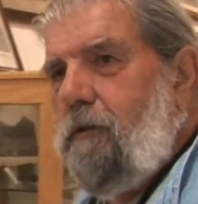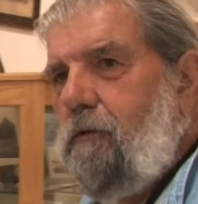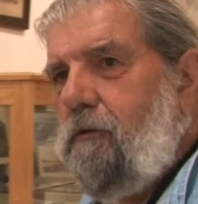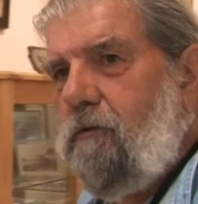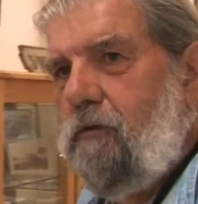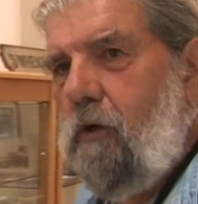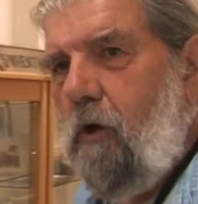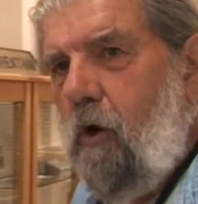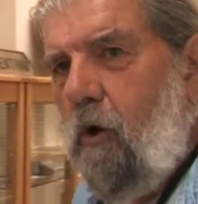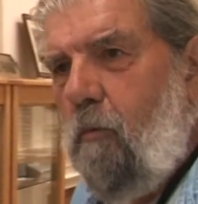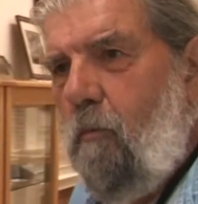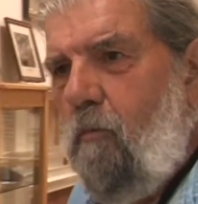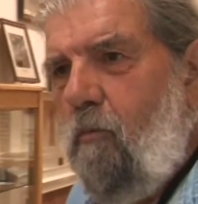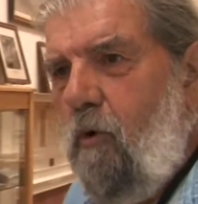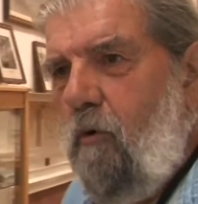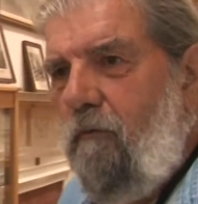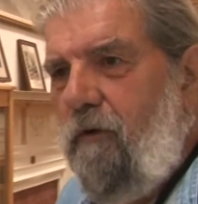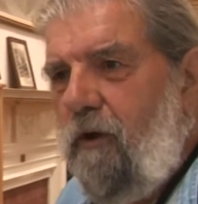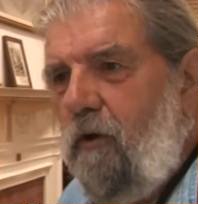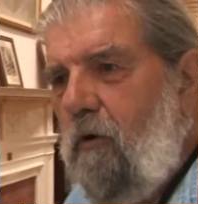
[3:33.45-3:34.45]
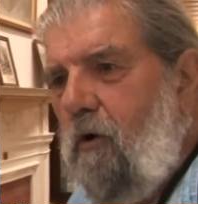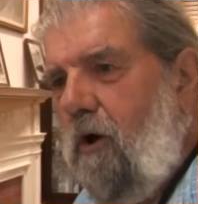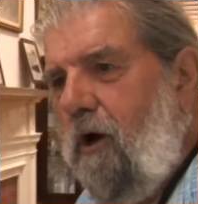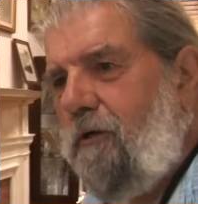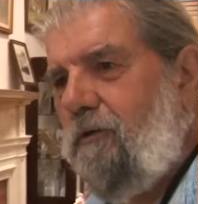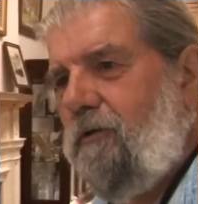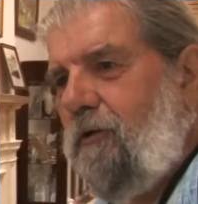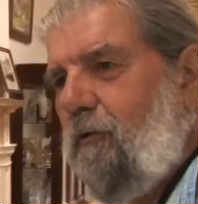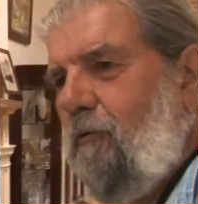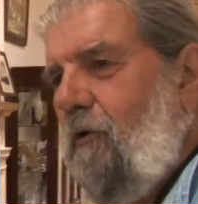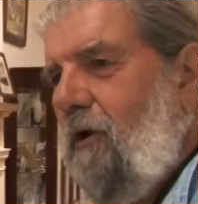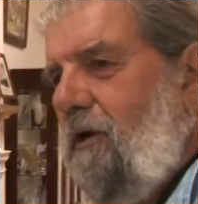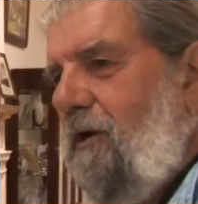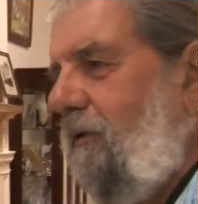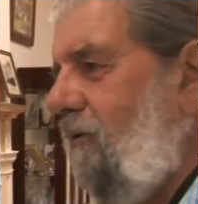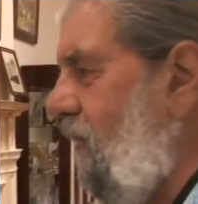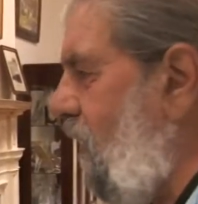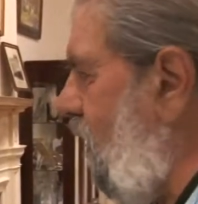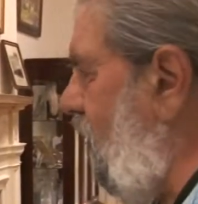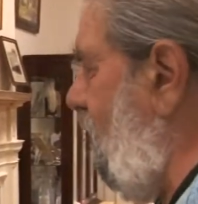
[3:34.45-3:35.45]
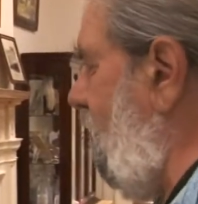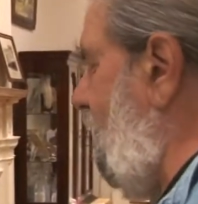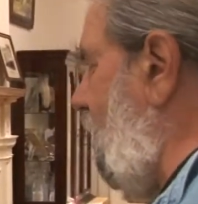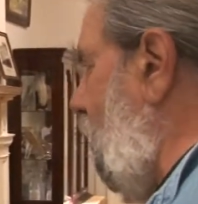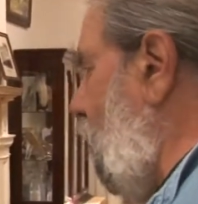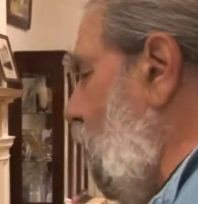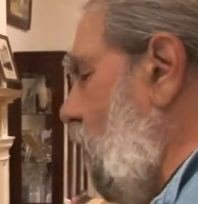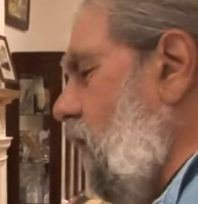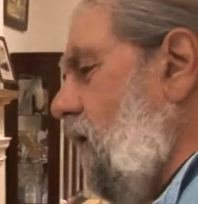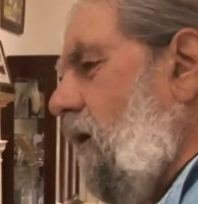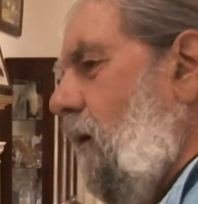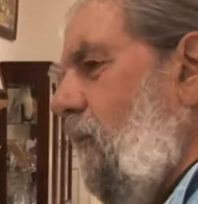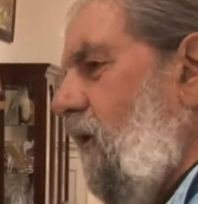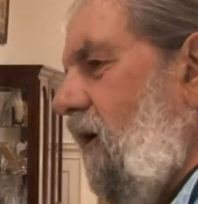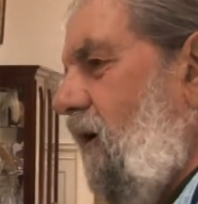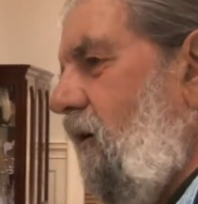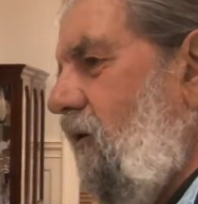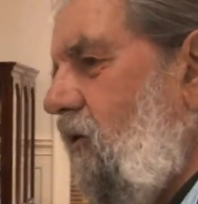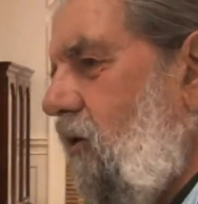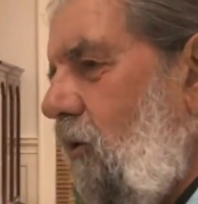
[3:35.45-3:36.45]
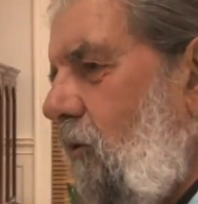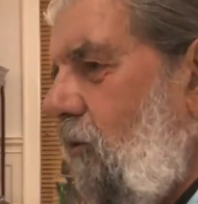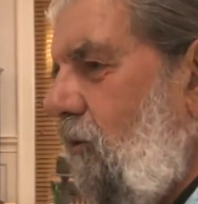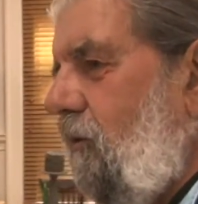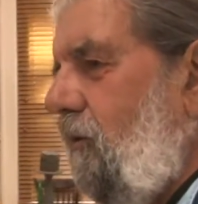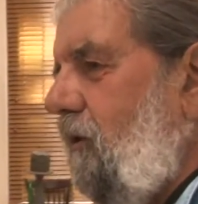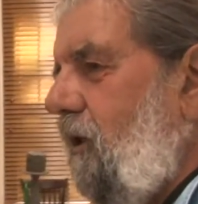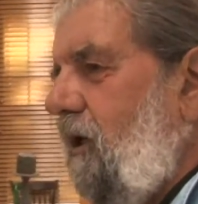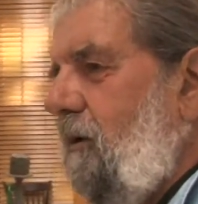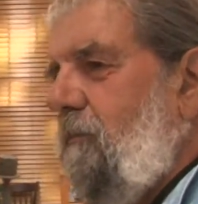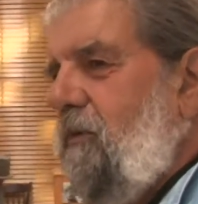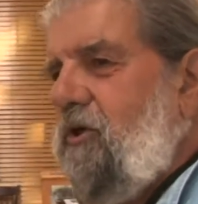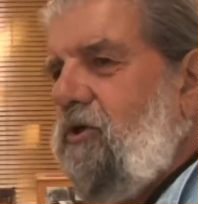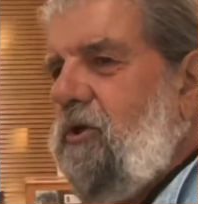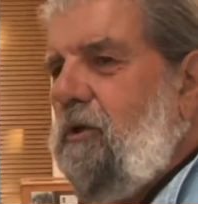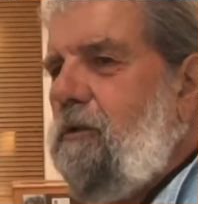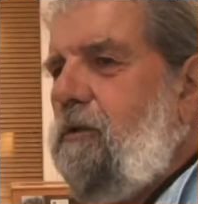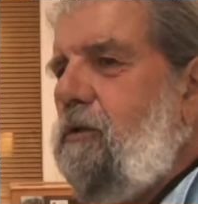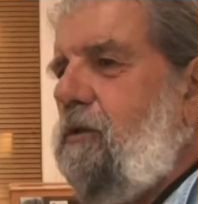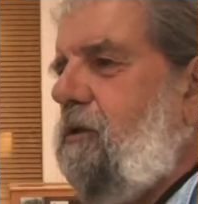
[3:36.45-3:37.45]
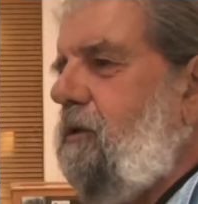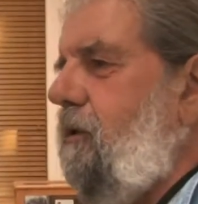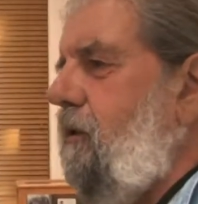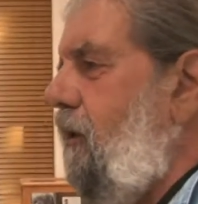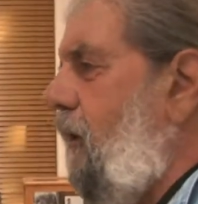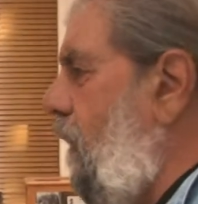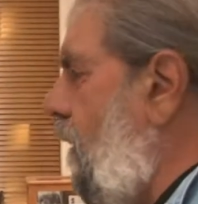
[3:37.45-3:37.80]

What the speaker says: So moving on to greater things, we're coming into the commission's